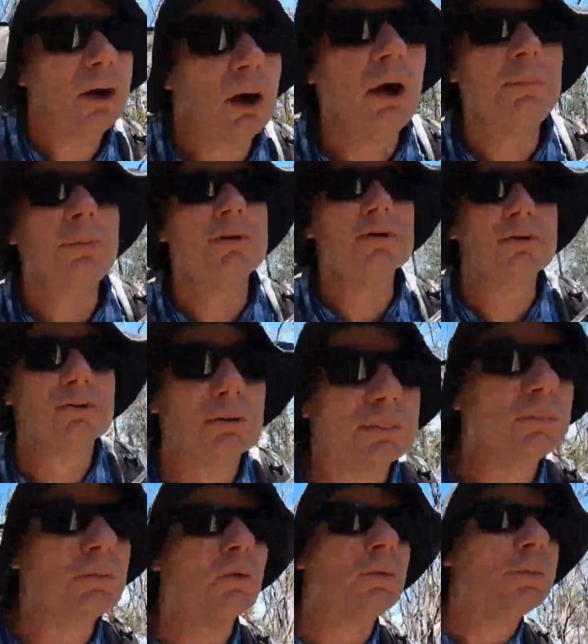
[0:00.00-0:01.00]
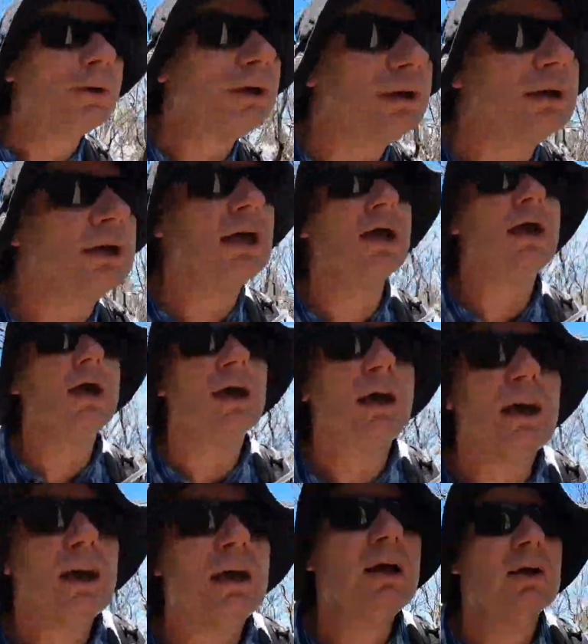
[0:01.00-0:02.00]
hoping this trip will be
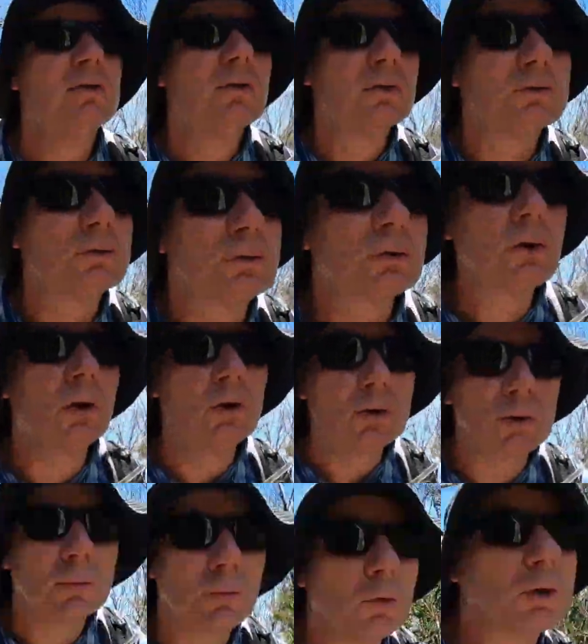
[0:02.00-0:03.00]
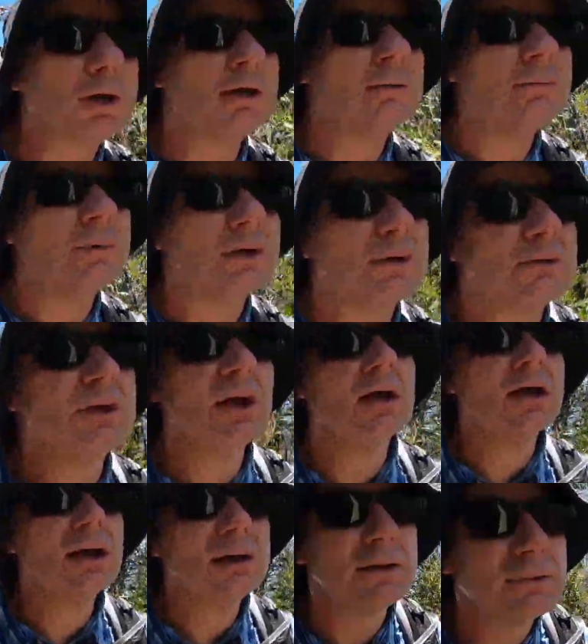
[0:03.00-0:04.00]
not too long on the walk in, because
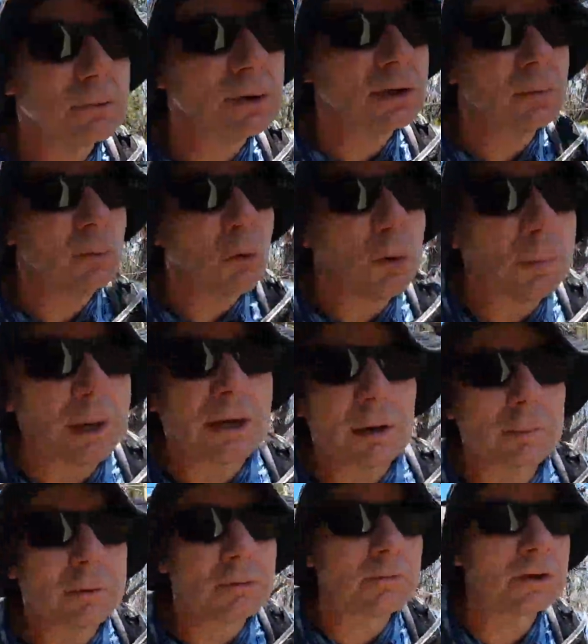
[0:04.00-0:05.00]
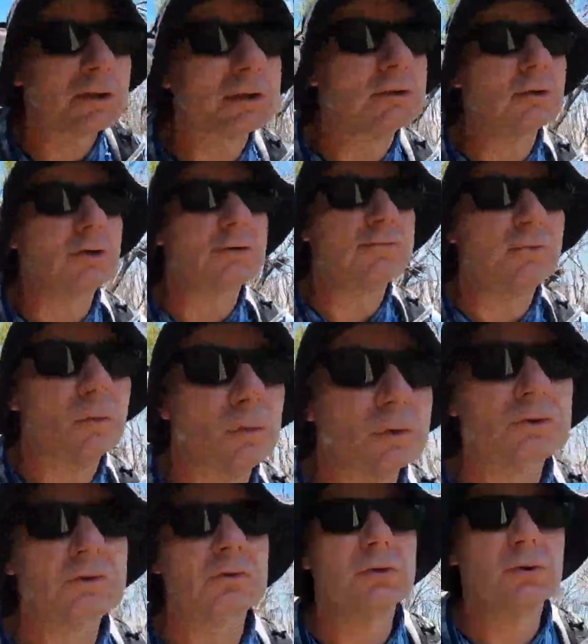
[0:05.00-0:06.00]
it is really warm, and I'll be really looking
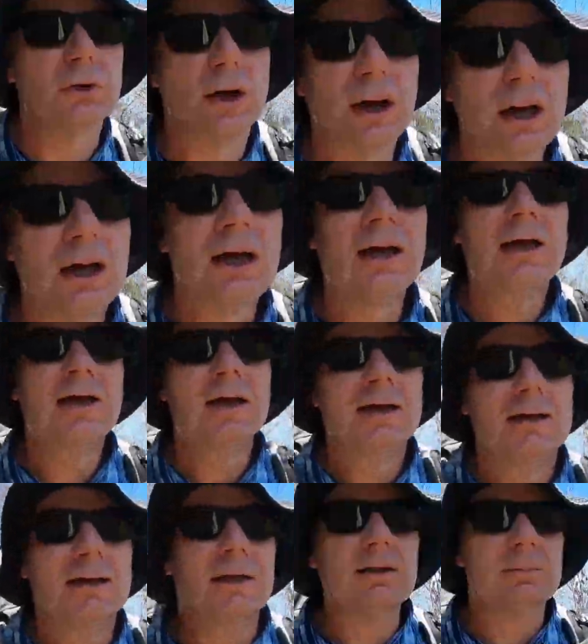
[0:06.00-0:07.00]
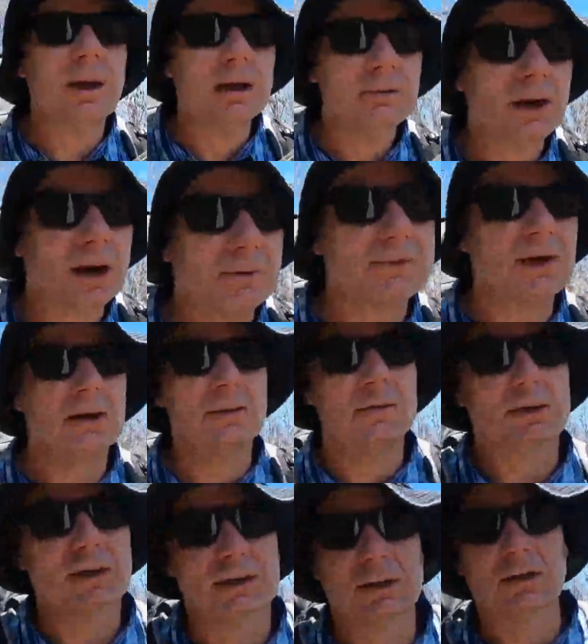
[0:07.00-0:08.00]
forward to getting the packraft out when
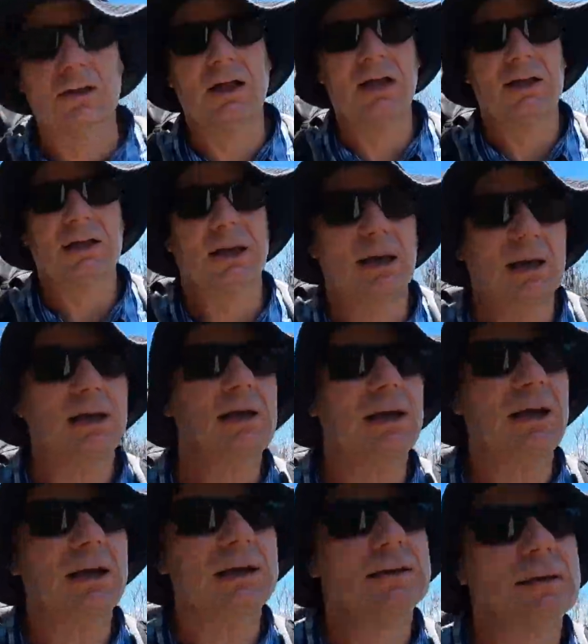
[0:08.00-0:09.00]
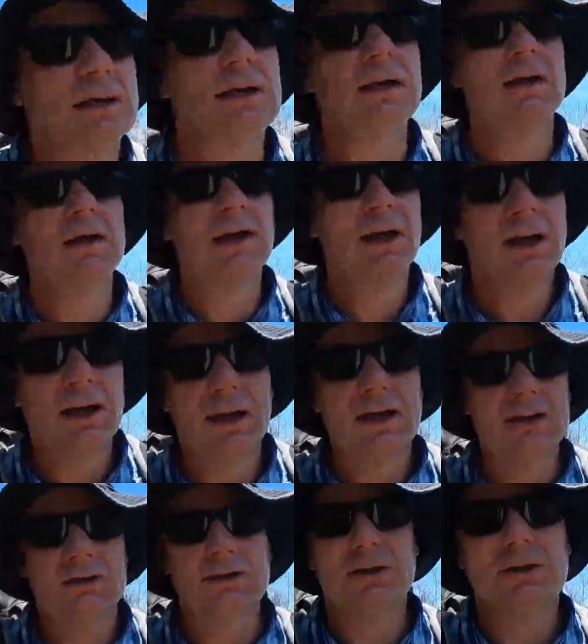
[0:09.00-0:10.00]
I get to the lake and
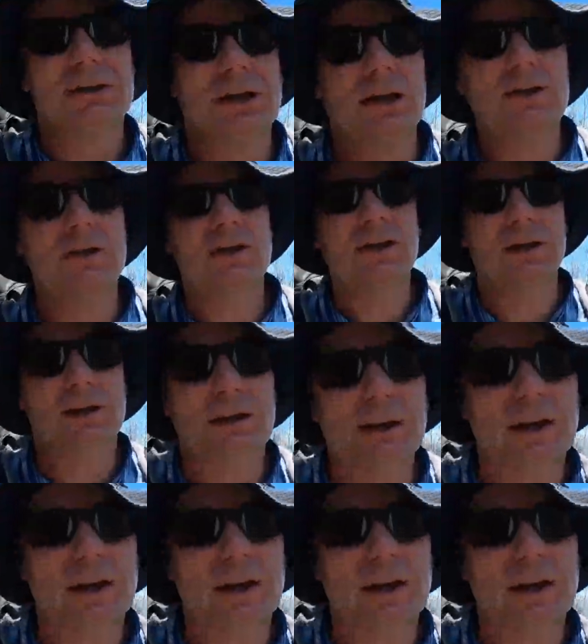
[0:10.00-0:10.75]
chilling out there.